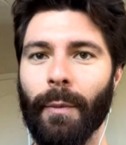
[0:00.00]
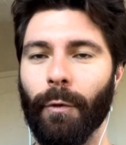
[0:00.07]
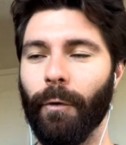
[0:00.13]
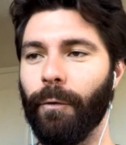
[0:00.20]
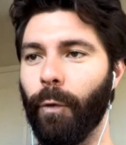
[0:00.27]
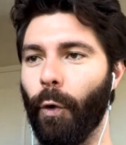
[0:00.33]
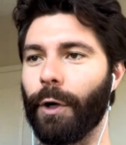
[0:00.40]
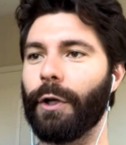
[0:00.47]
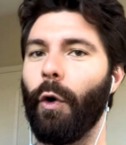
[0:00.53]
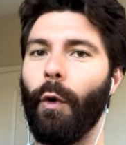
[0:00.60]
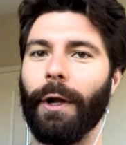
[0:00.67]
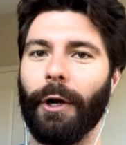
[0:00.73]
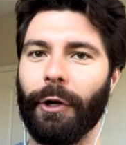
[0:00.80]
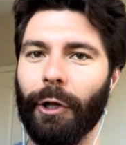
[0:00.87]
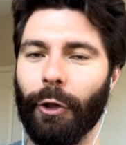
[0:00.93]
before
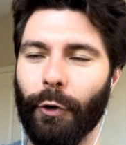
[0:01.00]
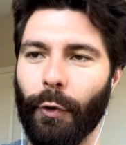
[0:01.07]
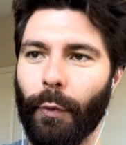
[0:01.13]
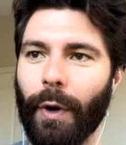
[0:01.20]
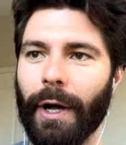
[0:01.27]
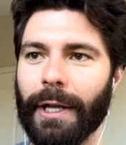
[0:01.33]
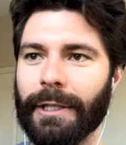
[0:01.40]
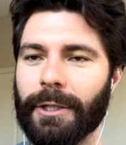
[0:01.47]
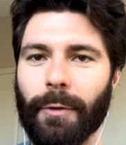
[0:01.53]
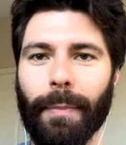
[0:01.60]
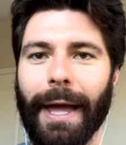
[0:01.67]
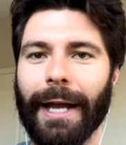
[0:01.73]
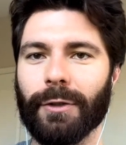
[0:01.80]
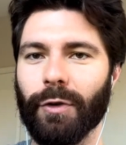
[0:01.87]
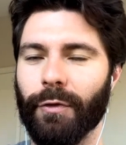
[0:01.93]
going on a little run to the
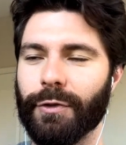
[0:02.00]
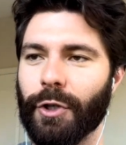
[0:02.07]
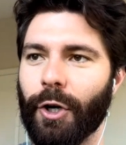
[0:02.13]
Pac 12